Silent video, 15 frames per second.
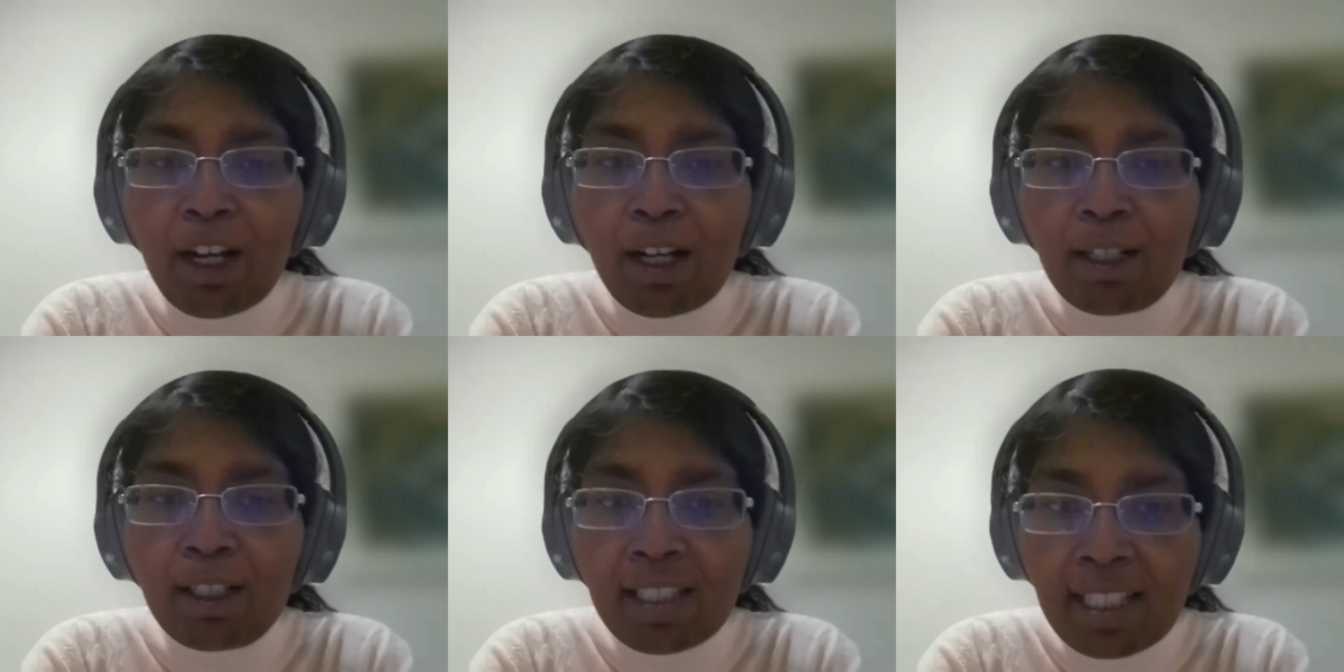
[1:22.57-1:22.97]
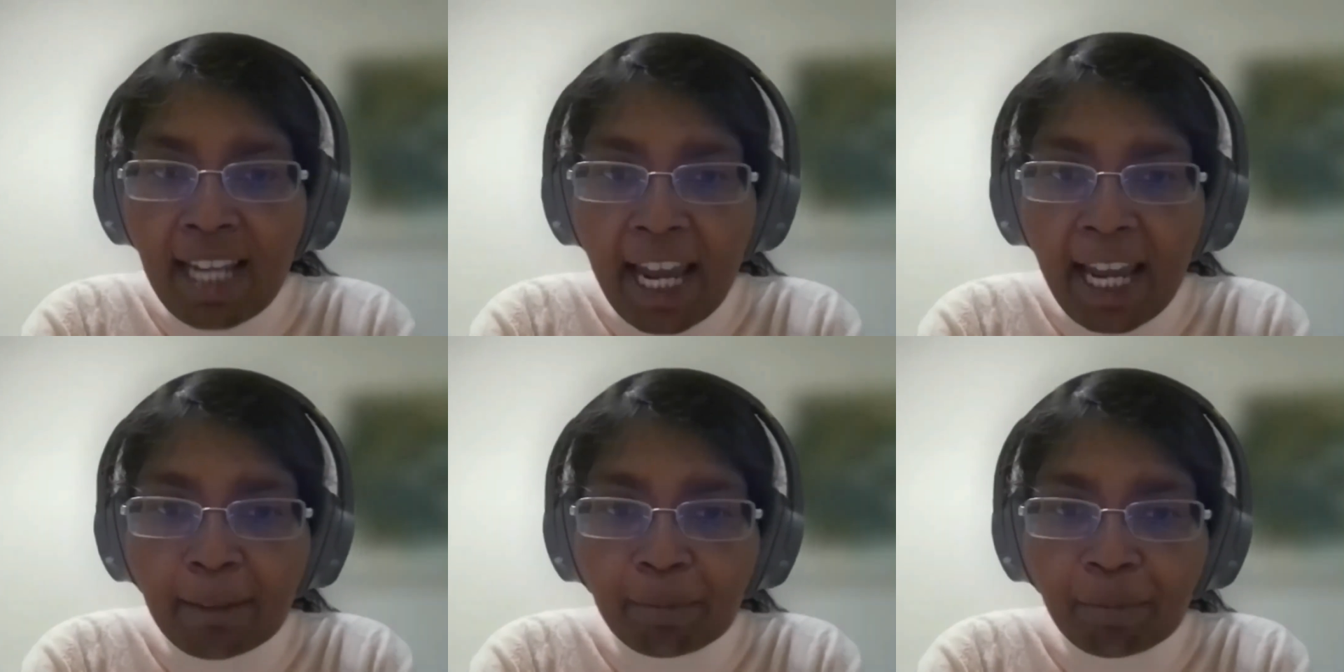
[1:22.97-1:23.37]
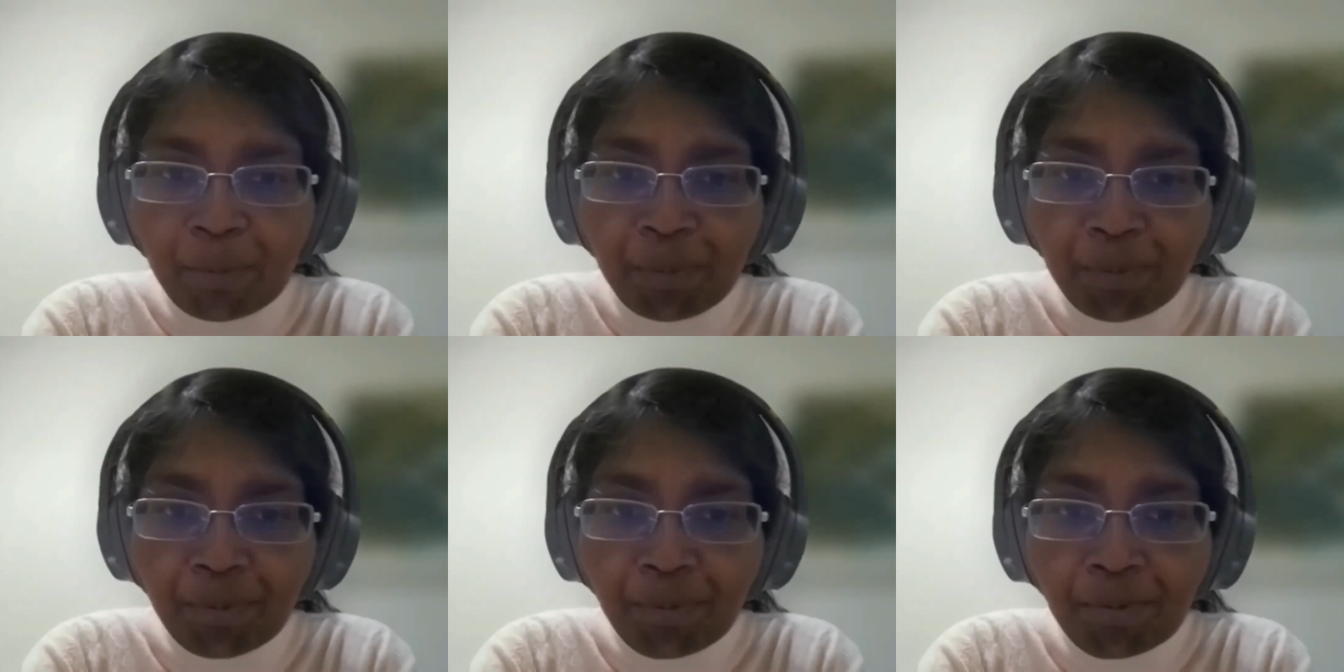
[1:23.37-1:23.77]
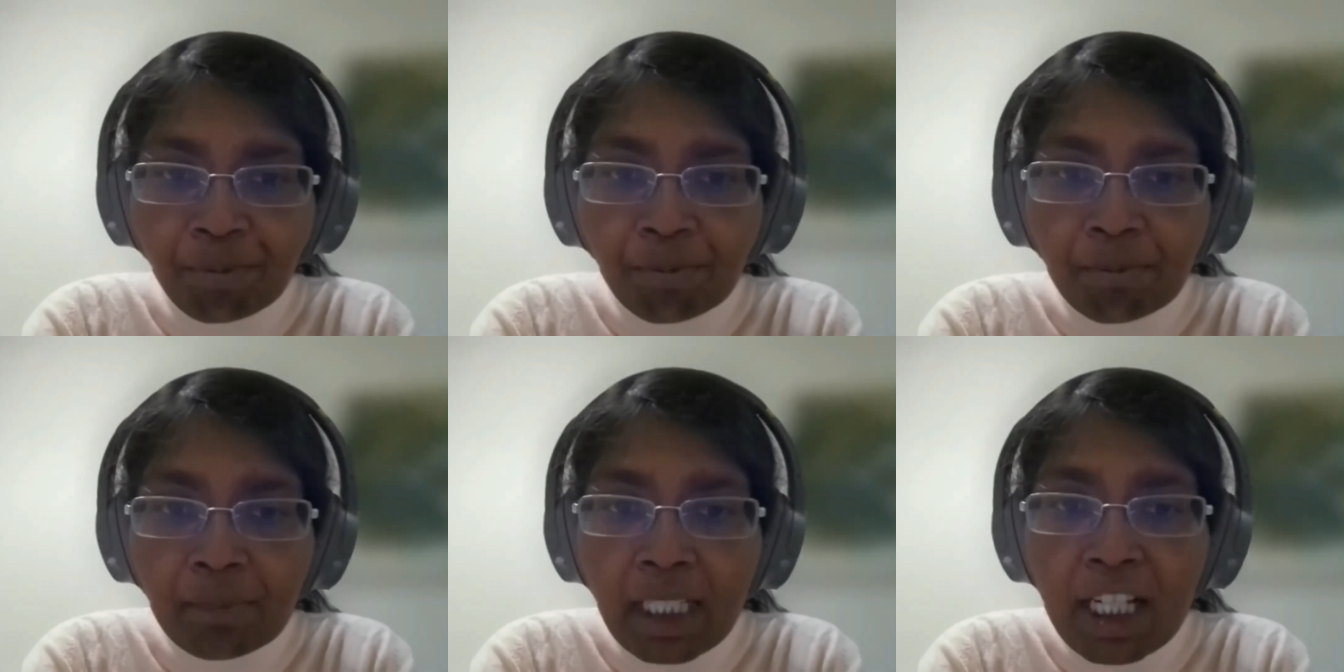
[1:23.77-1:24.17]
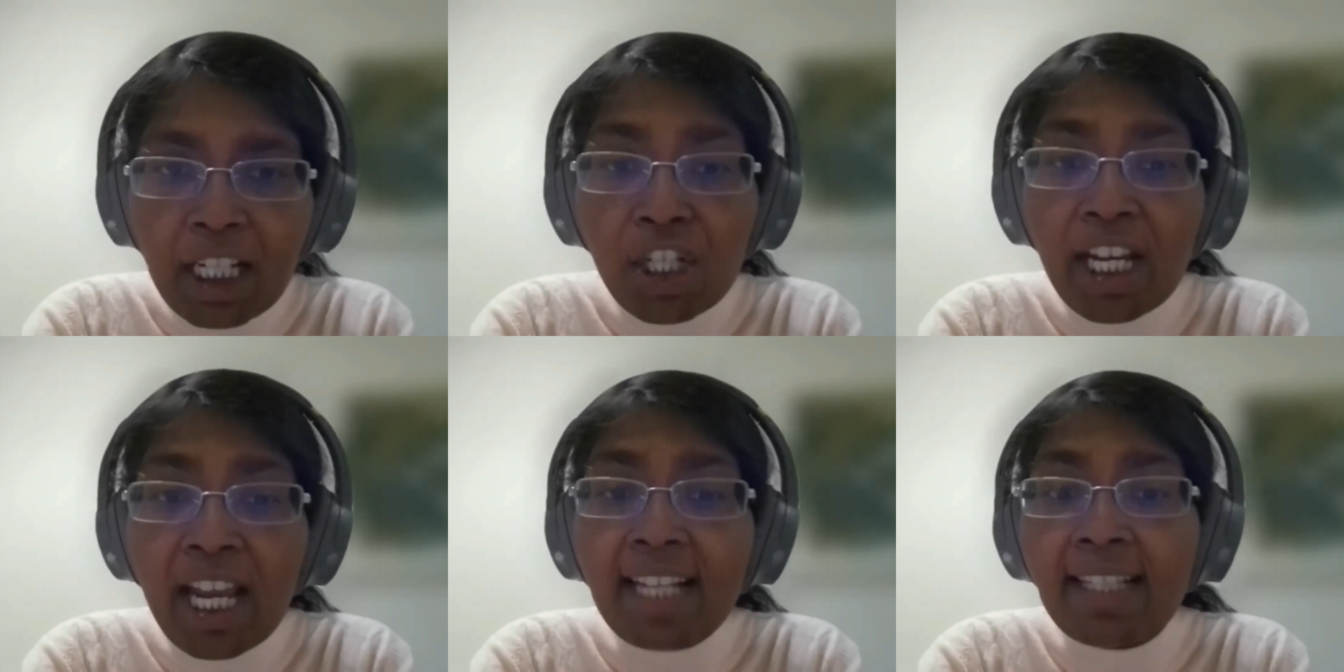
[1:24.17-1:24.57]
today.
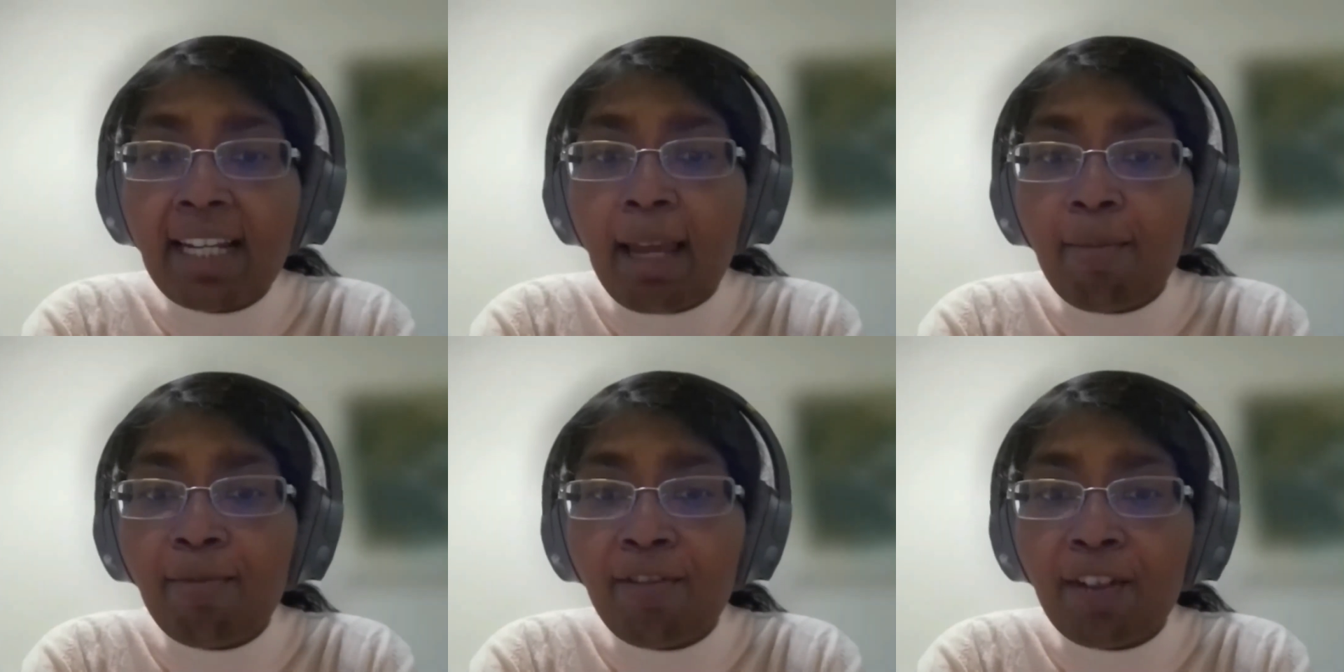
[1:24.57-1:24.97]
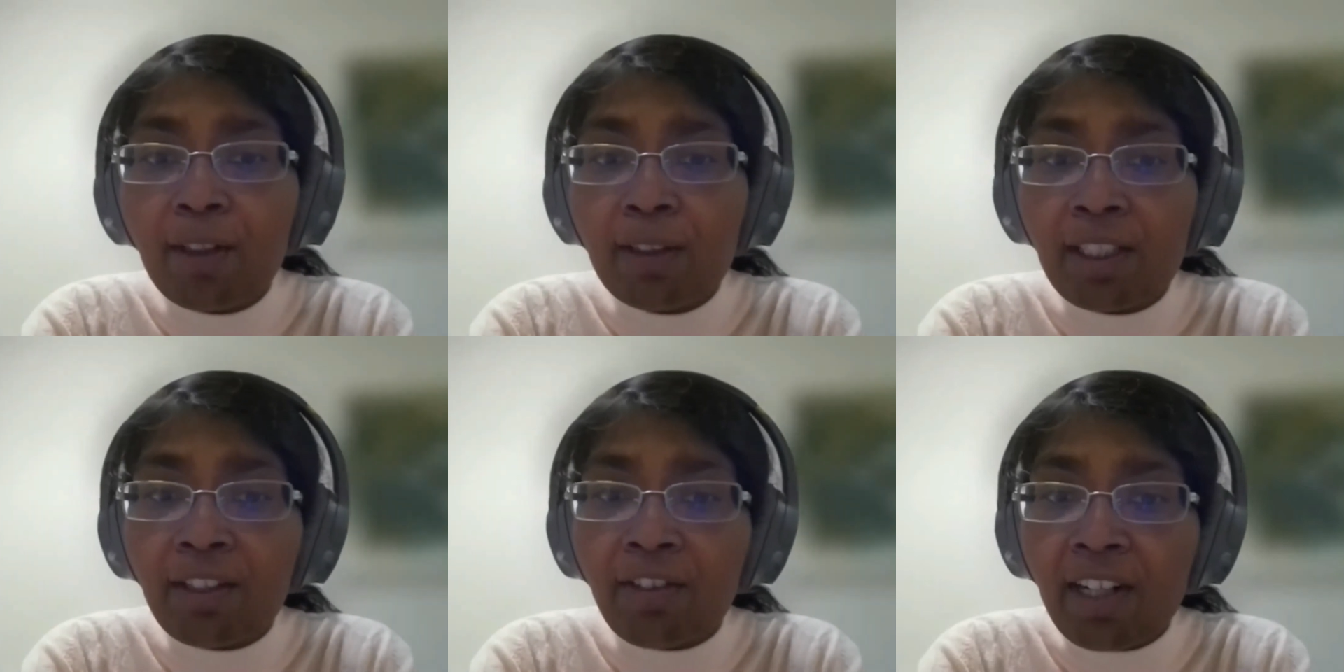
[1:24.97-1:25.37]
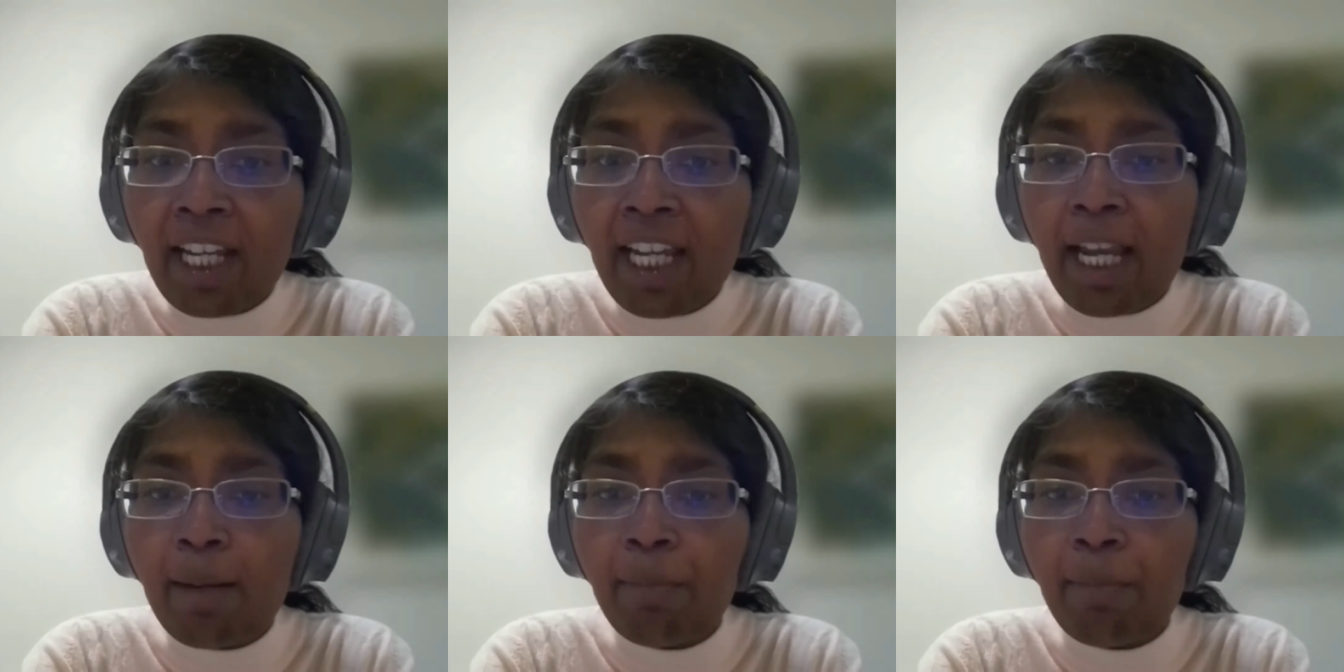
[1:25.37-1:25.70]
She has an MPhil degree